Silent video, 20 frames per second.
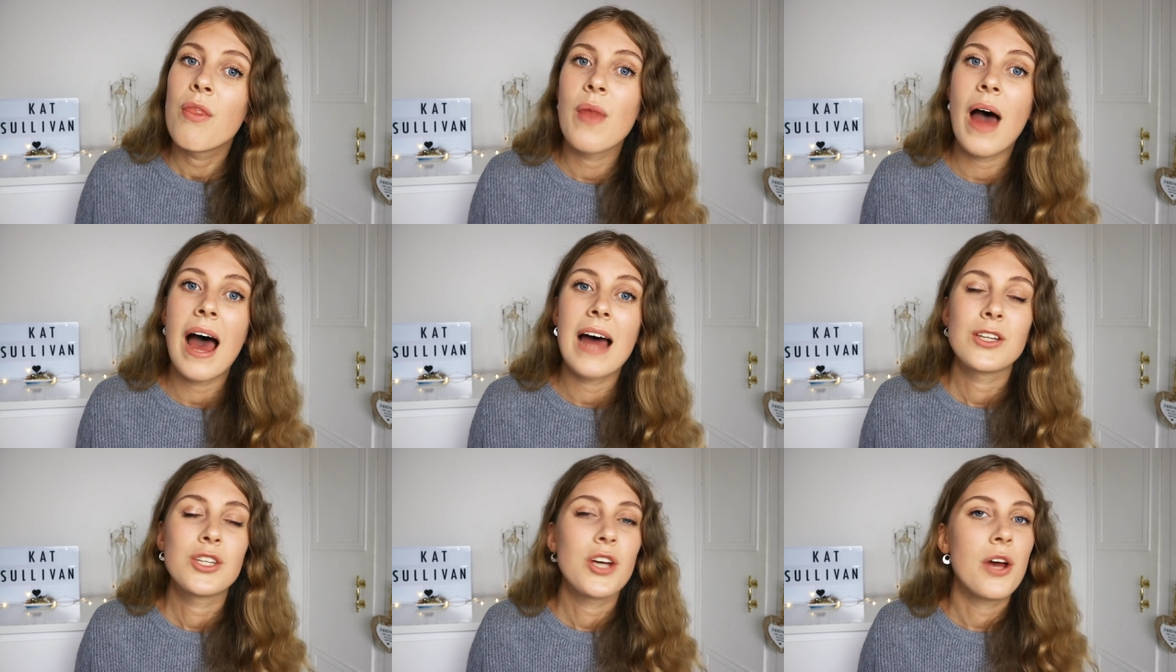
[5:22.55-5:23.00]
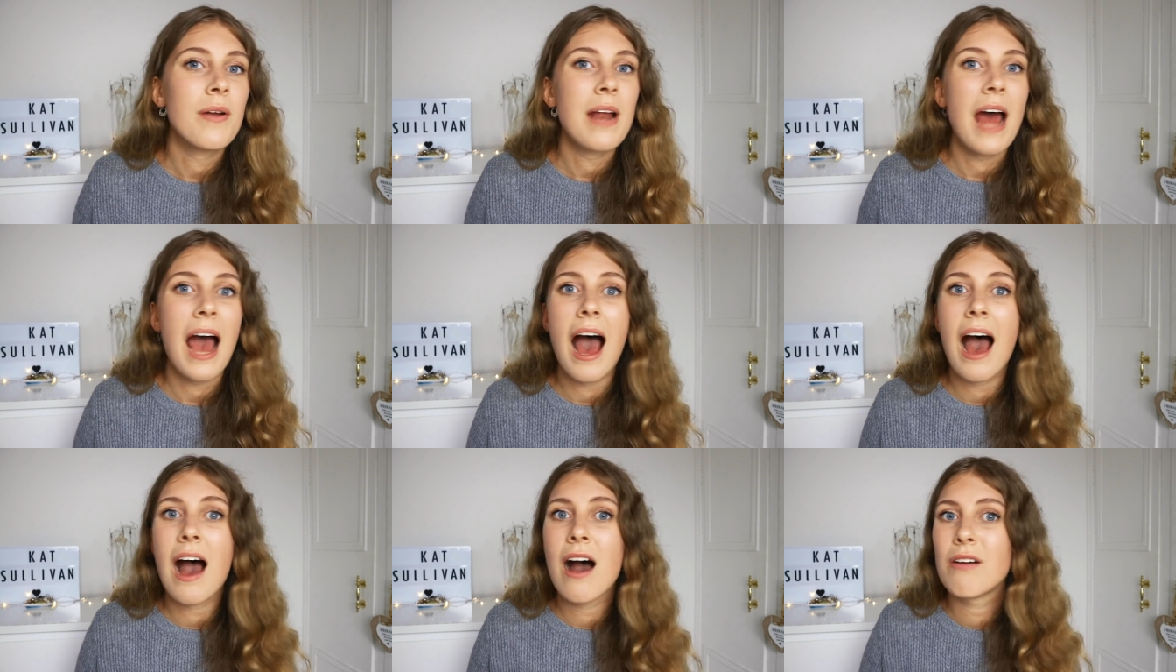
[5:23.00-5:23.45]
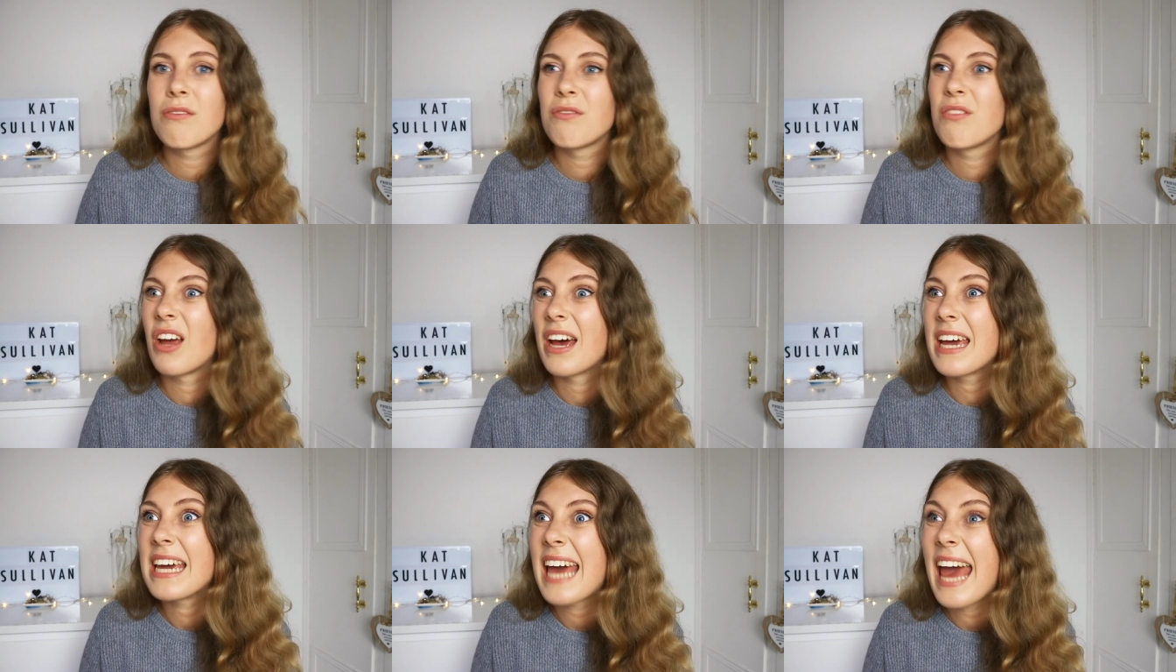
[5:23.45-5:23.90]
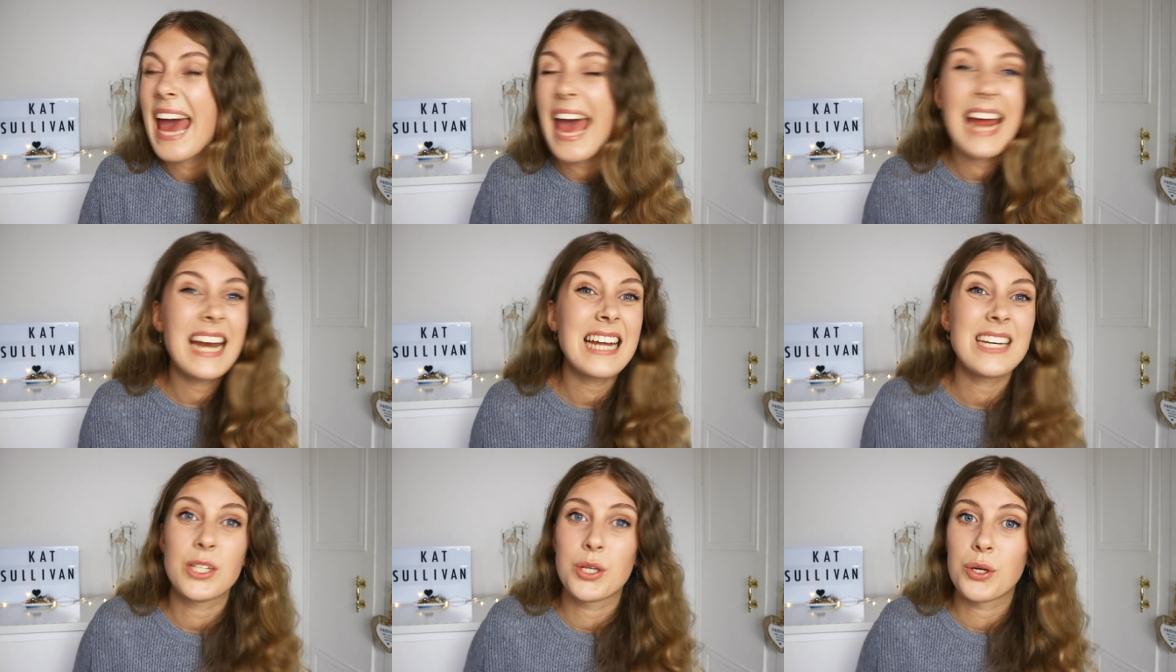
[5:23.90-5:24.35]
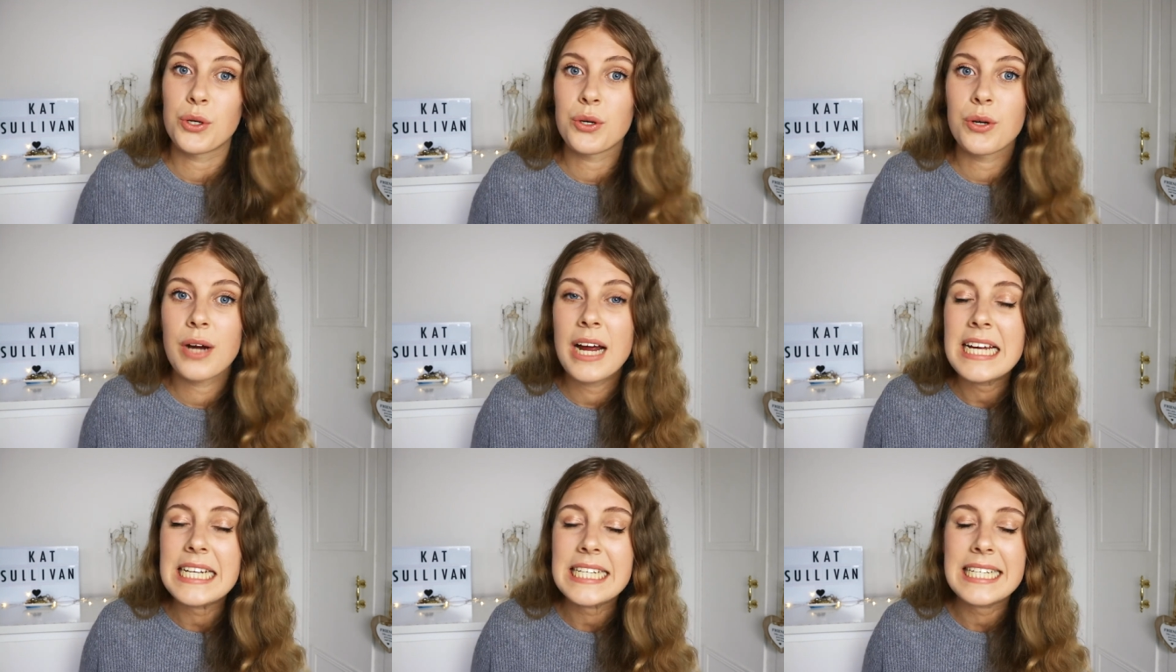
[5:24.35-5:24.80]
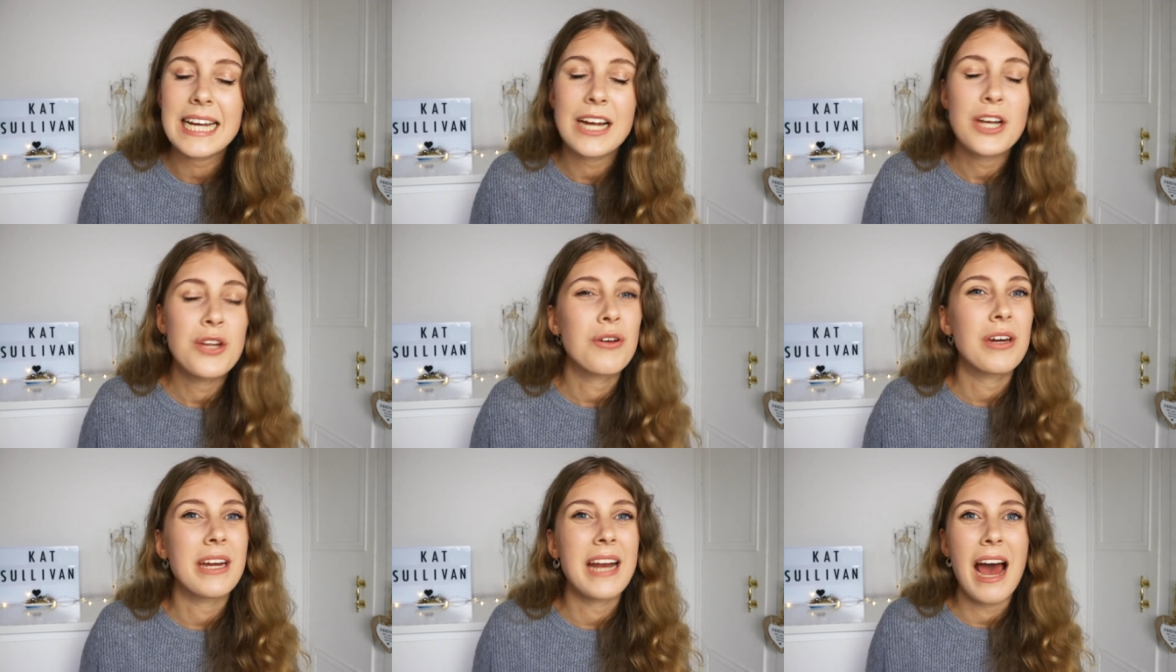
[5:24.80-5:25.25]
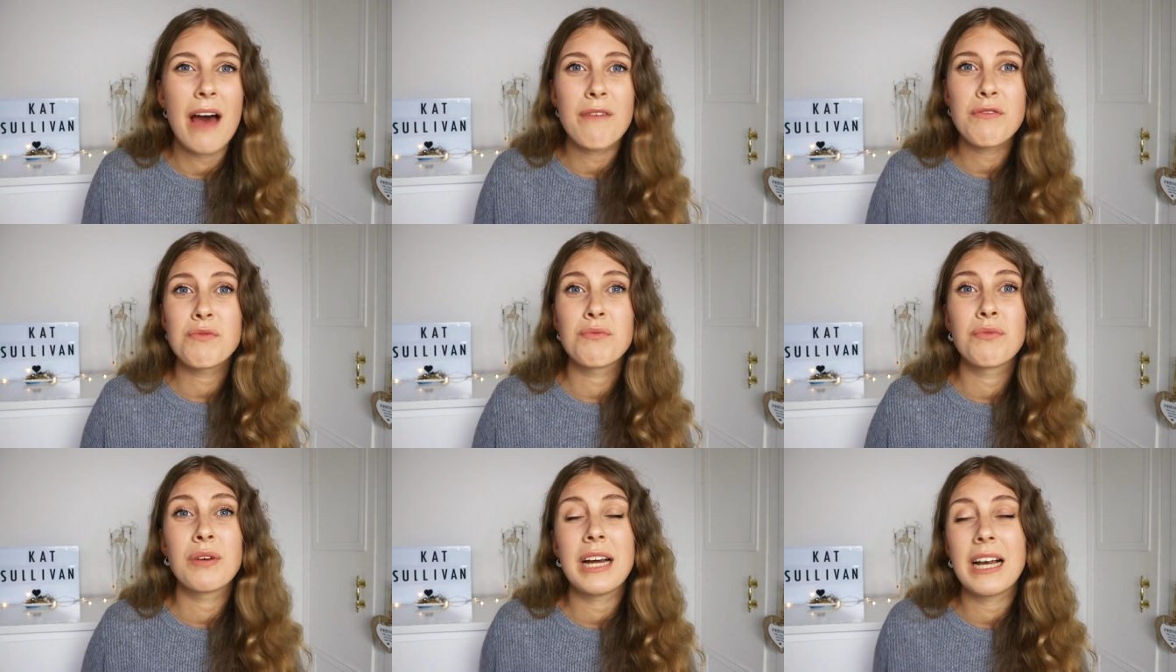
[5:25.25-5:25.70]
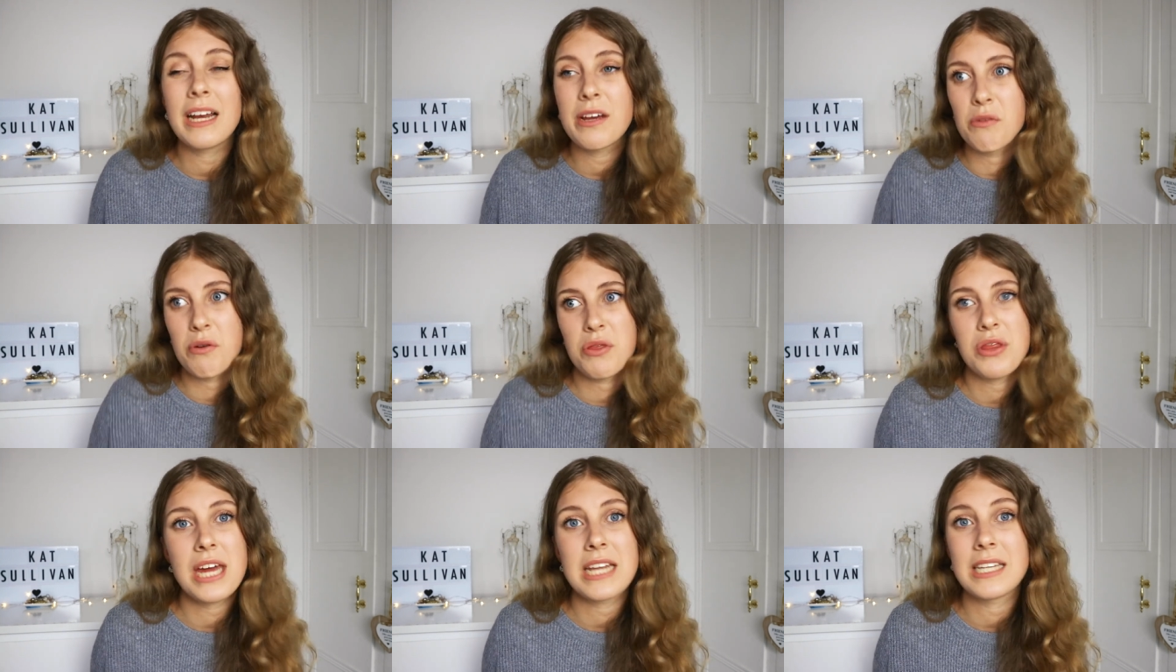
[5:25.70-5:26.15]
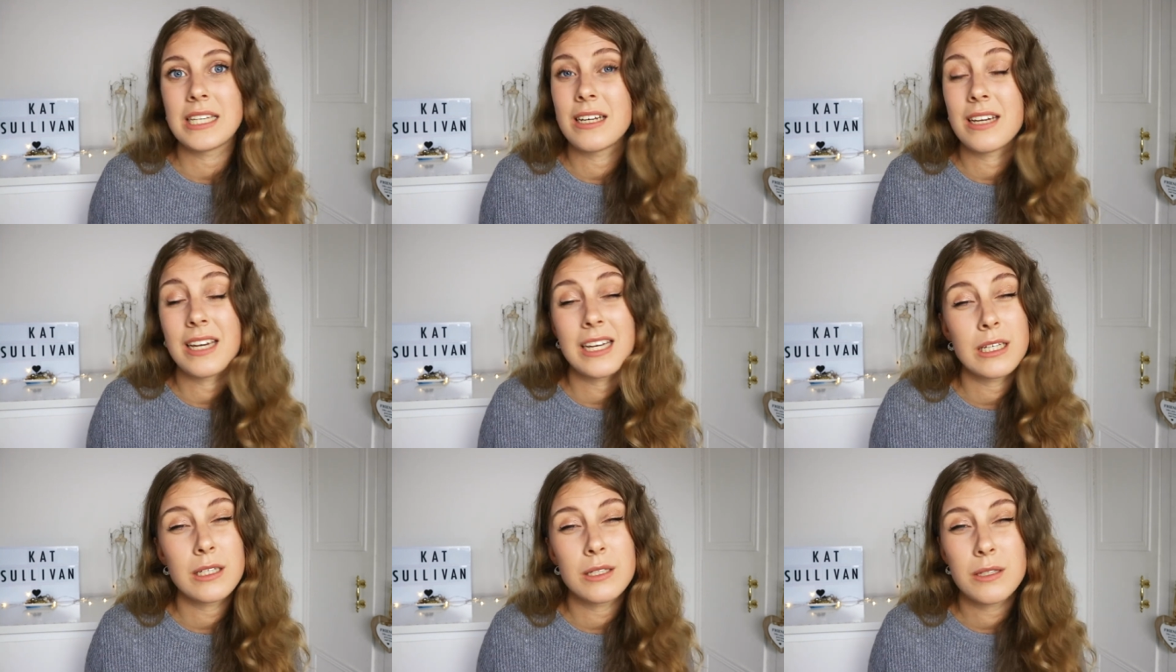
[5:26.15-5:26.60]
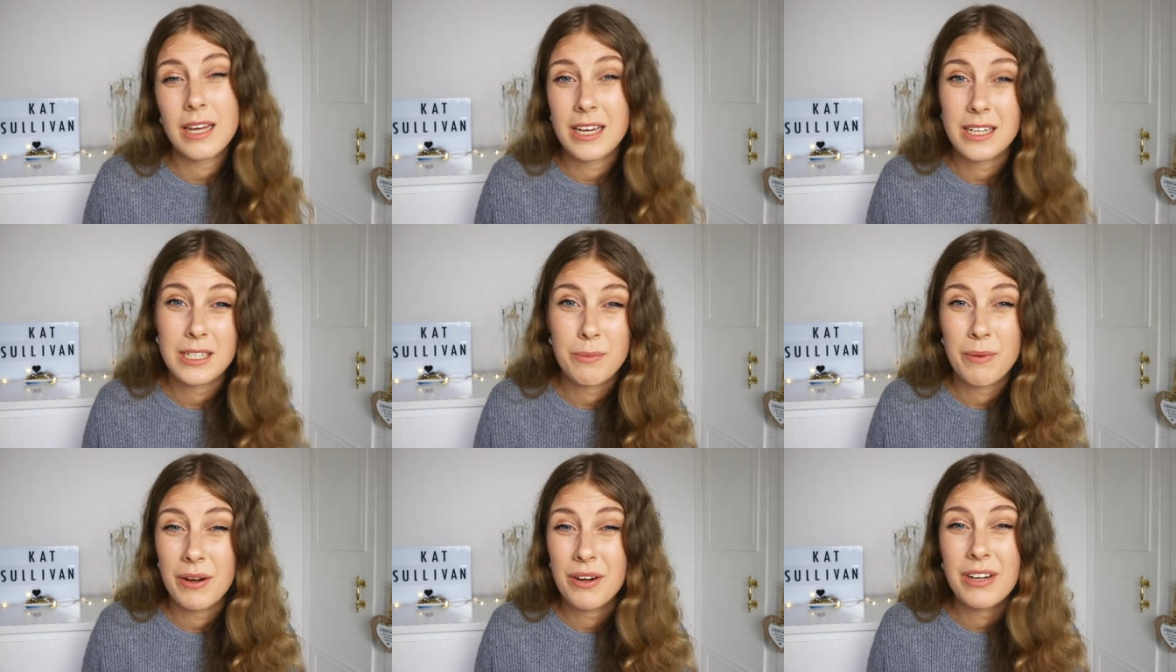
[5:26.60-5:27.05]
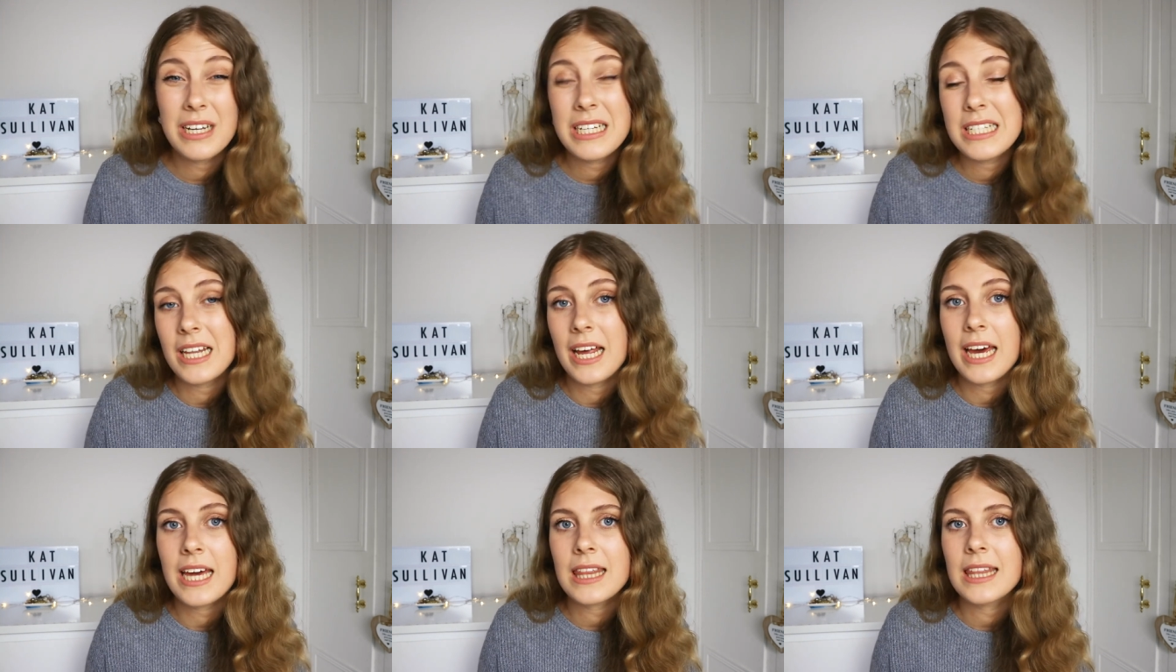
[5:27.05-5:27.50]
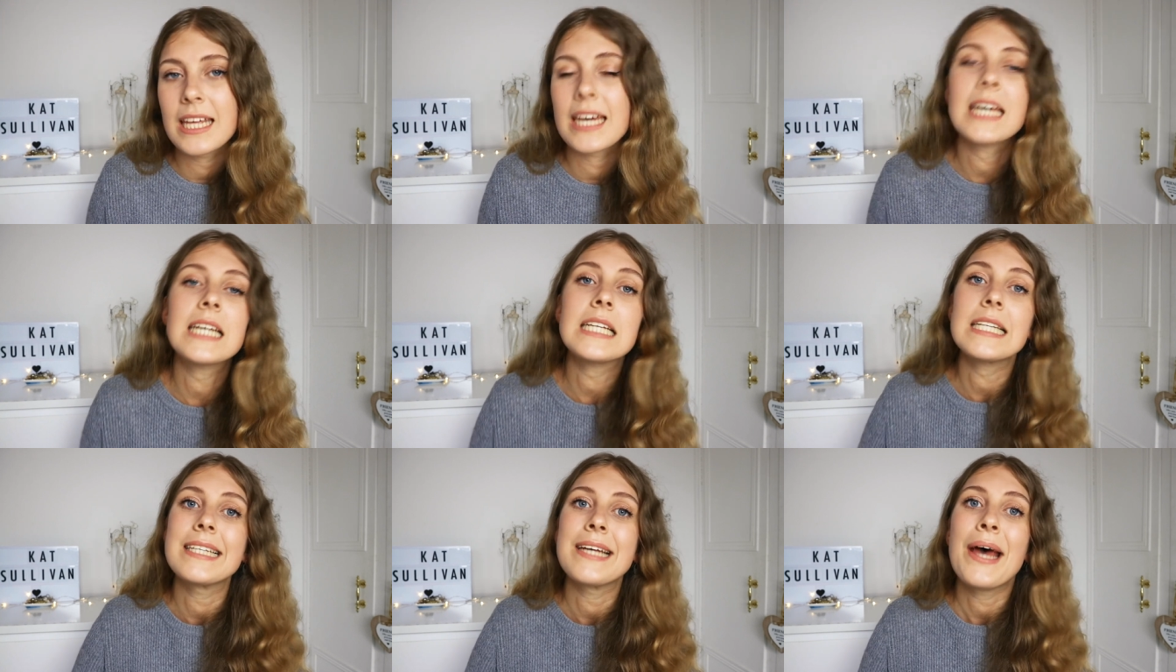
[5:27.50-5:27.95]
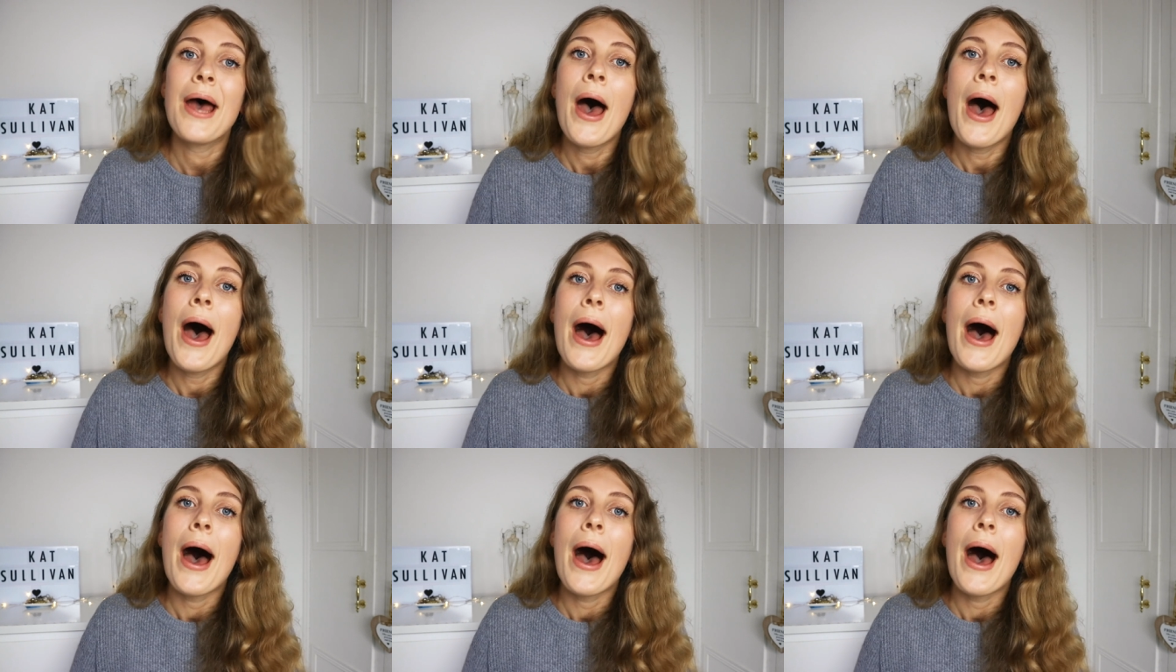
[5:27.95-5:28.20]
that don't have like any tourists and you can have a really authentic experience like this.